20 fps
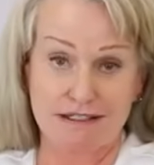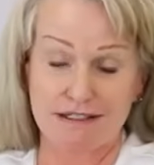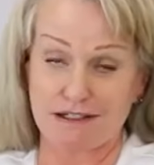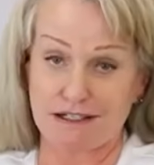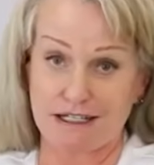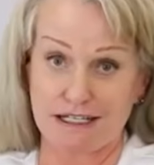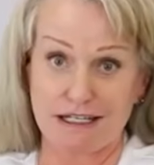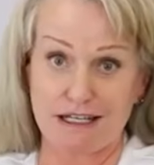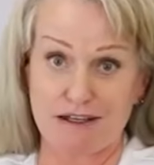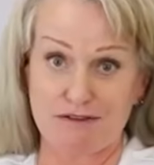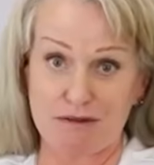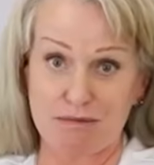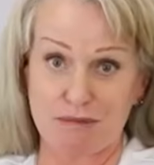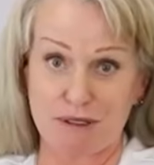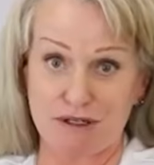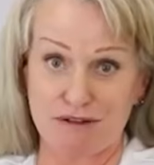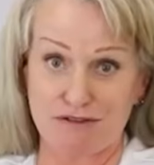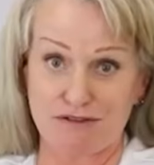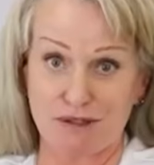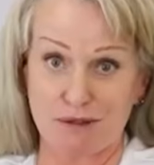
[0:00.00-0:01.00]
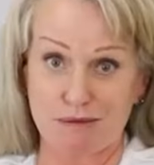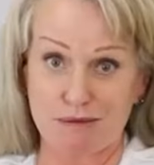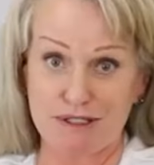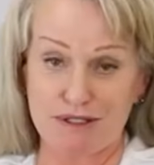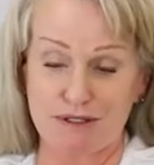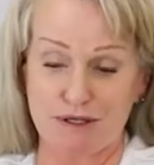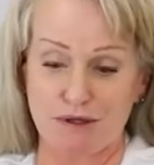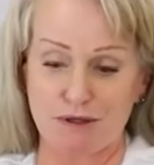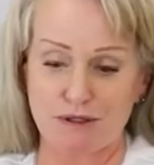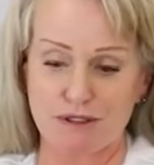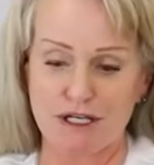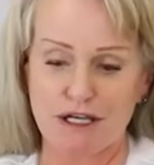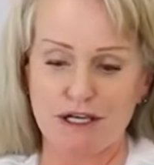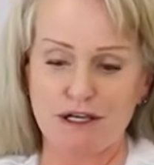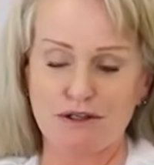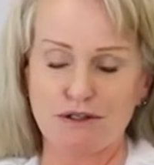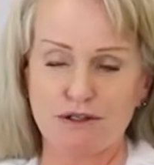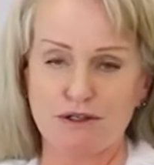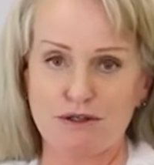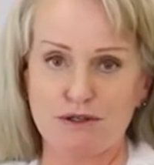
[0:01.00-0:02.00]
still going to give a beautiful result.
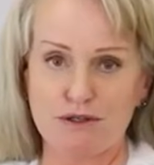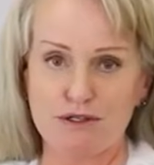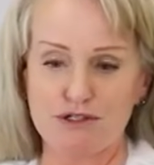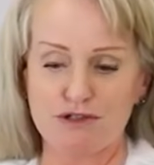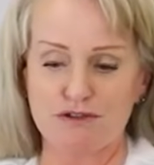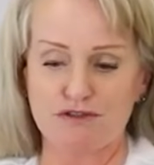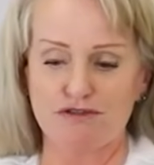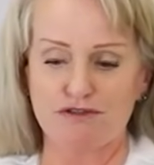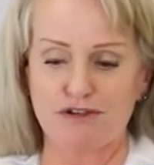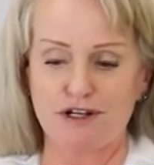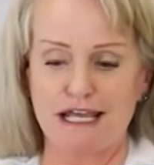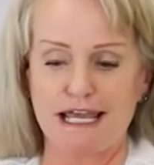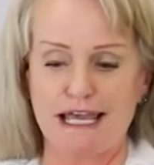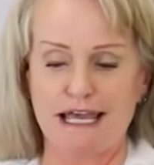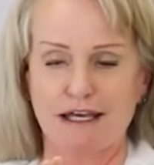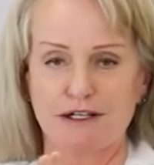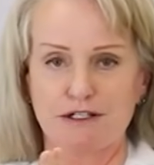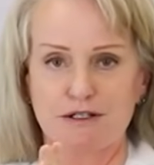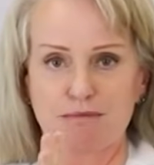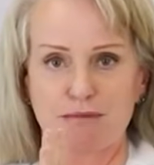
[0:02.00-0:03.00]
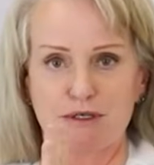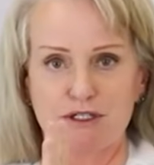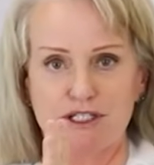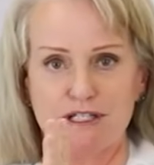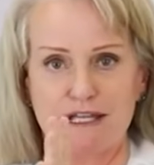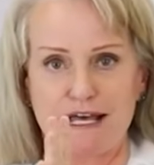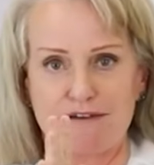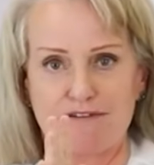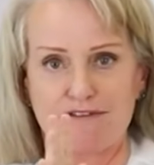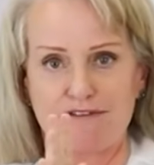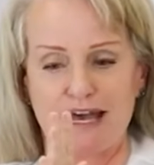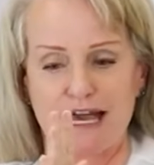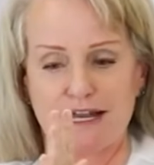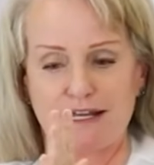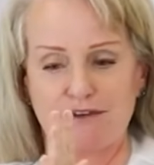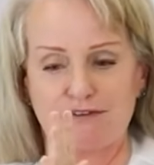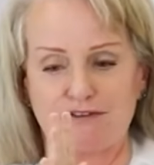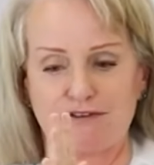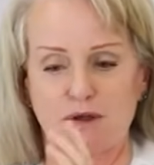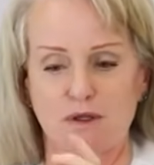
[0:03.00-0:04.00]
You use your free hand to push that
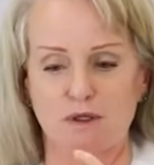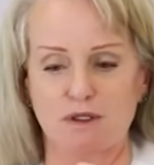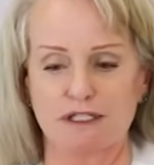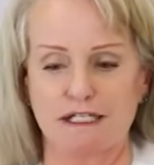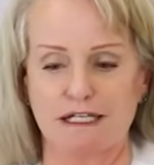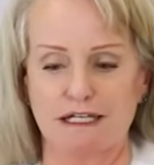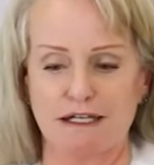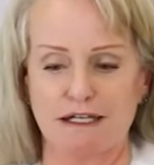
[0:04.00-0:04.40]
fatty fold